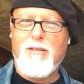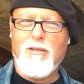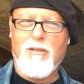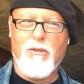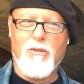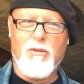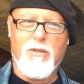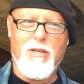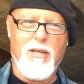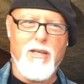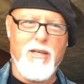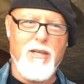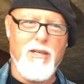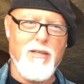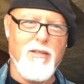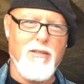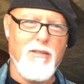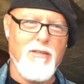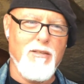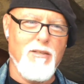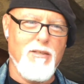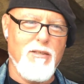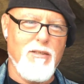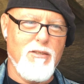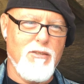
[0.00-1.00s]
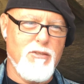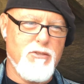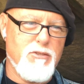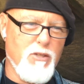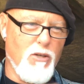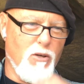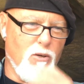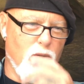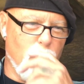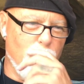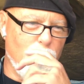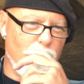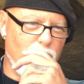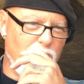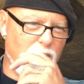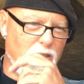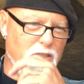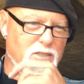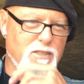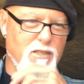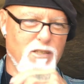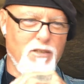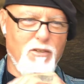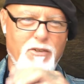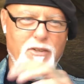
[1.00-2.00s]
Okay? So
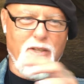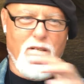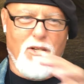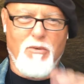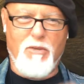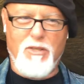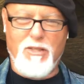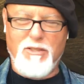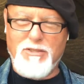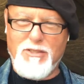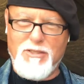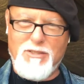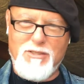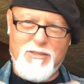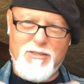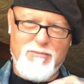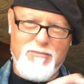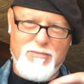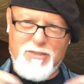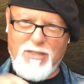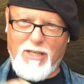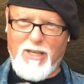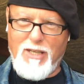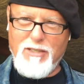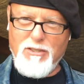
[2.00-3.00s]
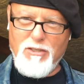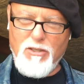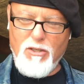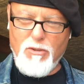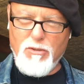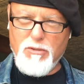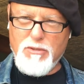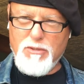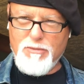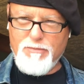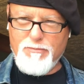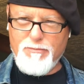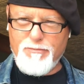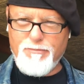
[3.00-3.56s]
there's another thing I want to just side note.